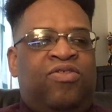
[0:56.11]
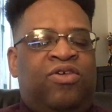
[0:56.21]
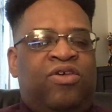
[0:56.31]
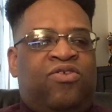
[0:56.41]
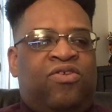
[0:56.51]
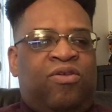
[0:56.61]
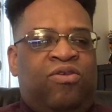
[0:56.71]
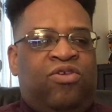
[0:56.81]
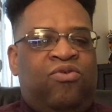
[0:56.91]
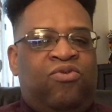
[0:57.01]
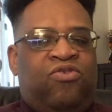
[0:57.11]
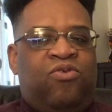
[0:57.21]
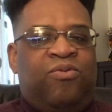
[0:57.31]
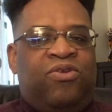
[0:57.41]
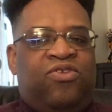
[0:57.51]
this
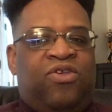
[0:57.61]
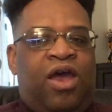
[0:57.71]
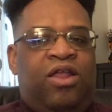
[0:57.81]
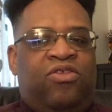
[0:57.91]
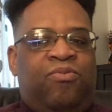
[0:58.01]
YouTuber decided